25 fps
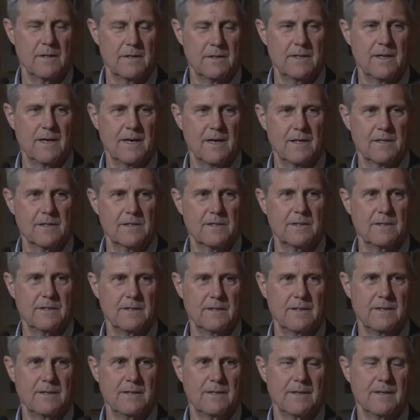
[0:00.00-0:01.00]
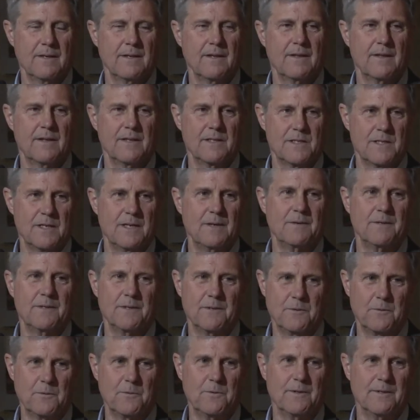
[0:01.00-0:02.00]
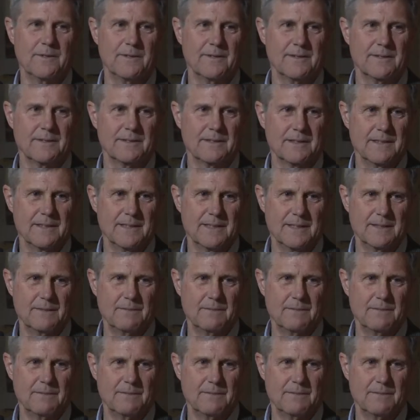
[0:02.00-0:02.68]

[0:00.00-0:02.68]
attacks, they seem to, uh, uh,